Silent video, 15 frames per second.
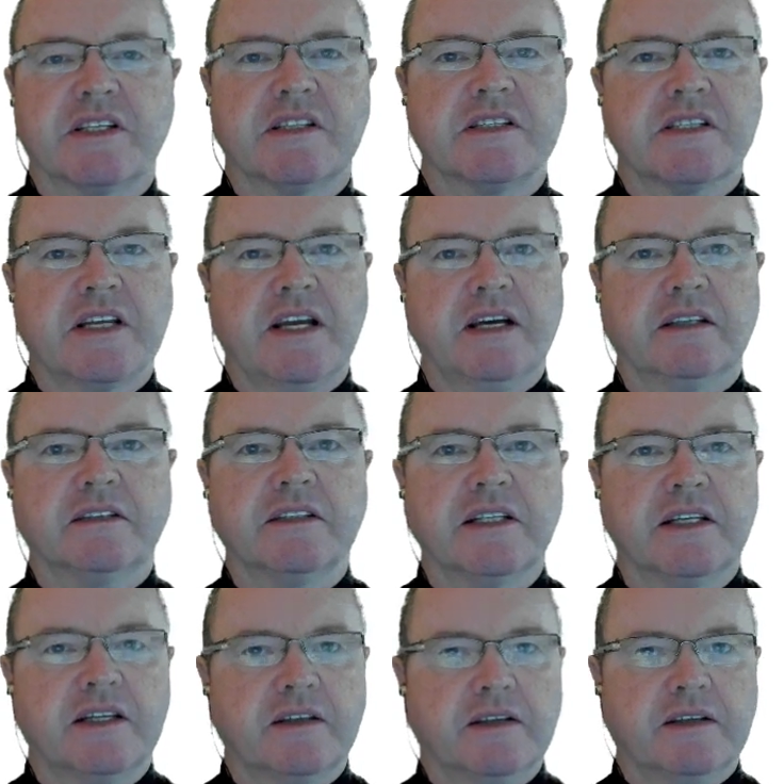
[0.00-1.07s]
and Sound
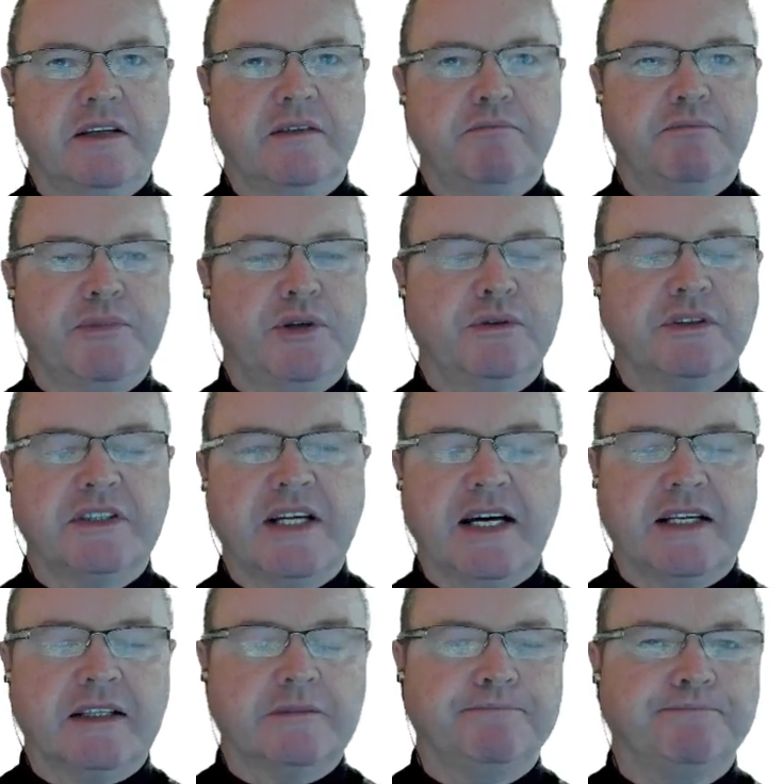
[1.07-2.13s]
in Pure
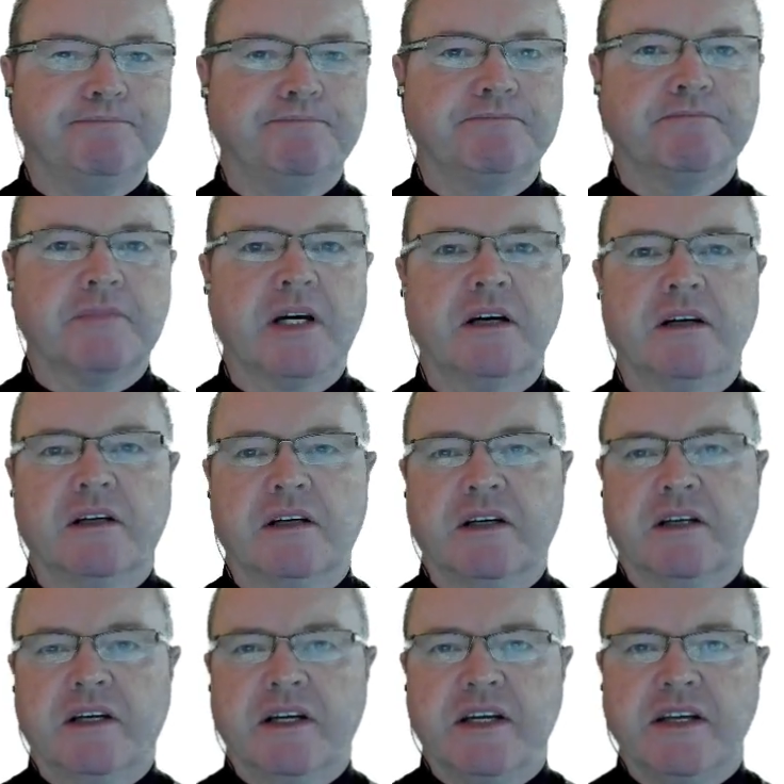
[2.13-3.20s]
Data.
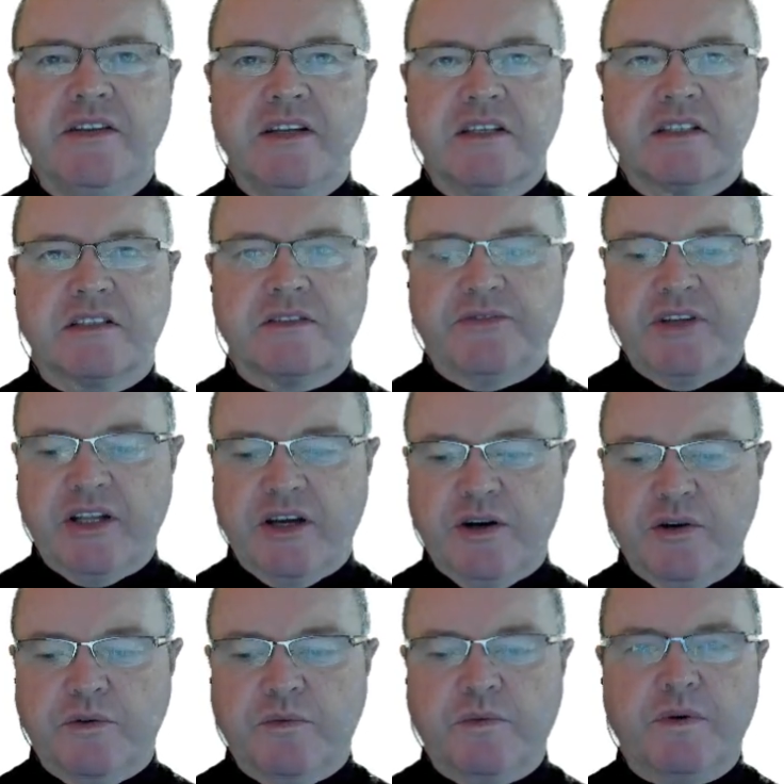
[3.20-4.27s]
In this
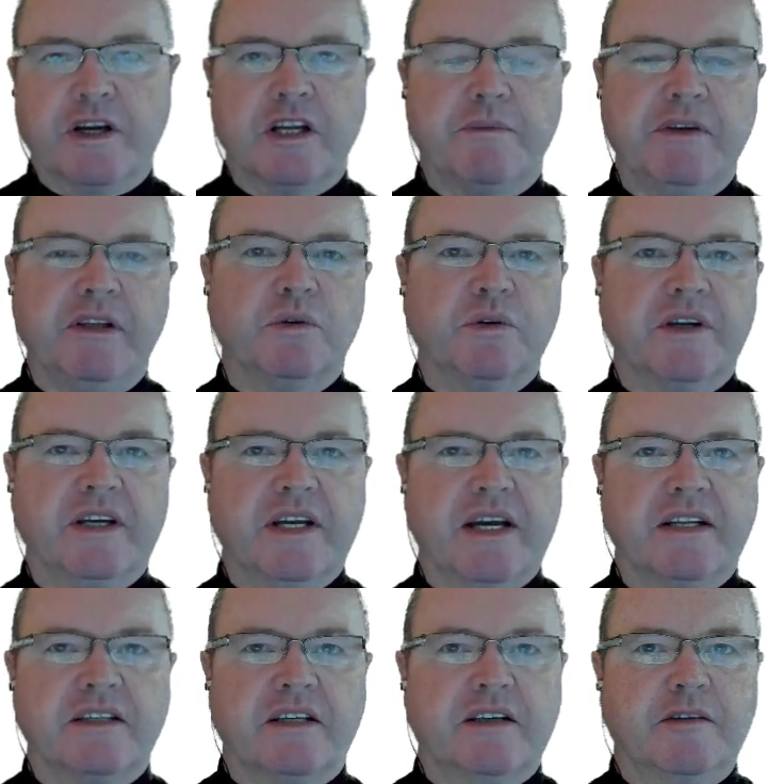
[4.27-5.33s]
video we're going to be looking
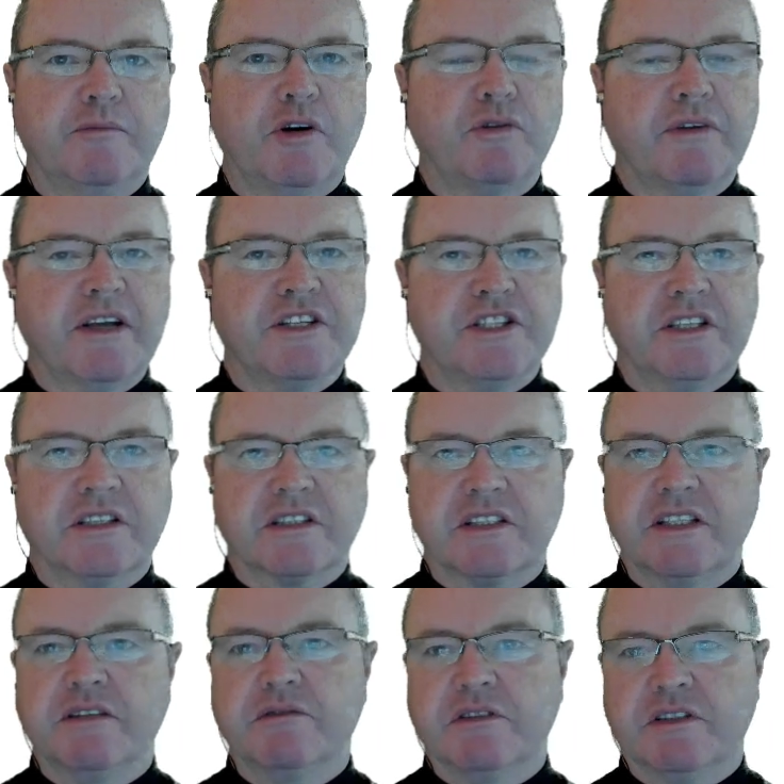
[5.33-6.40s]
at arranging
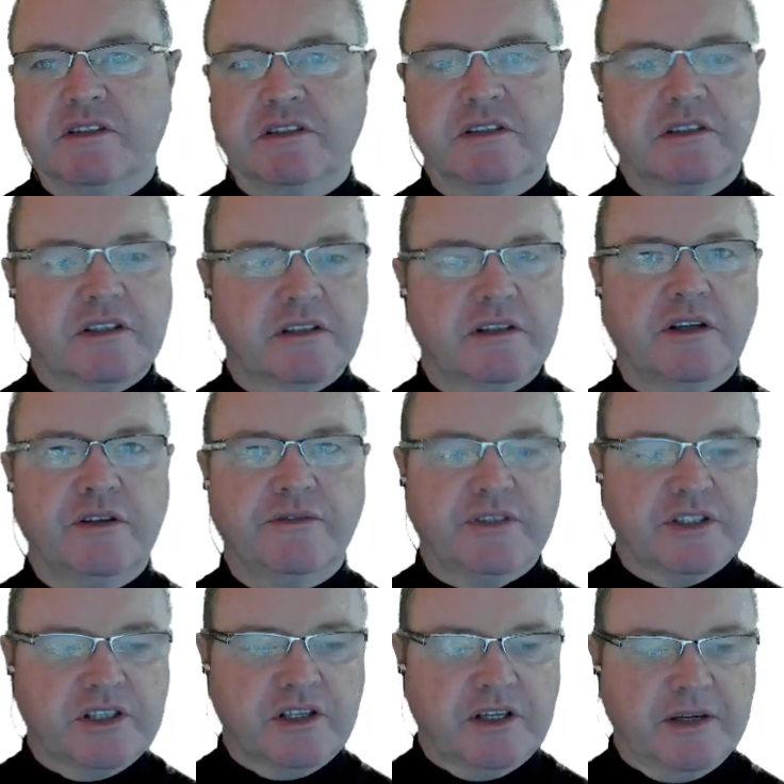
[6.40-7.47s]
sequences over
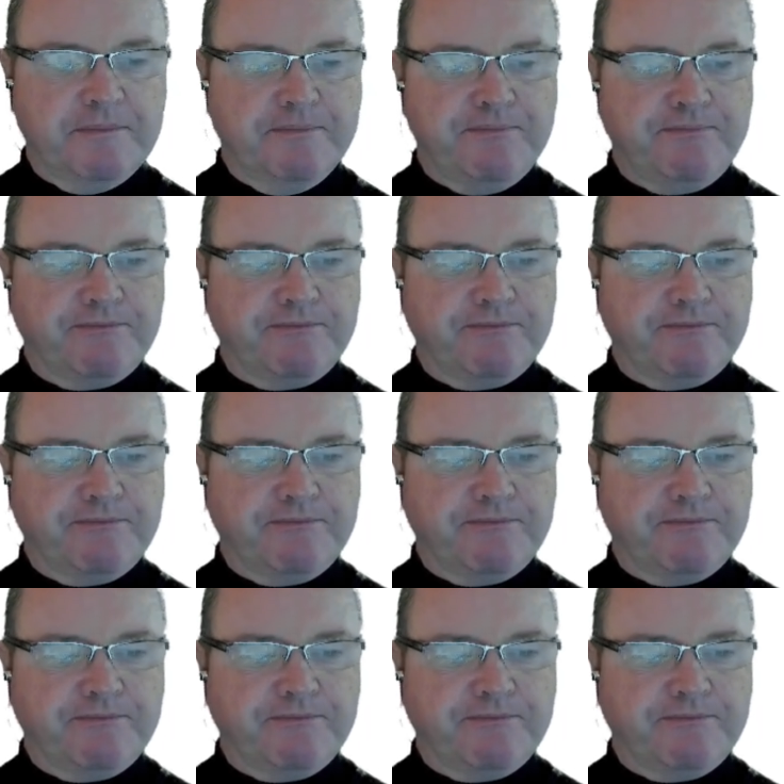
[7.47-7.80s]
time.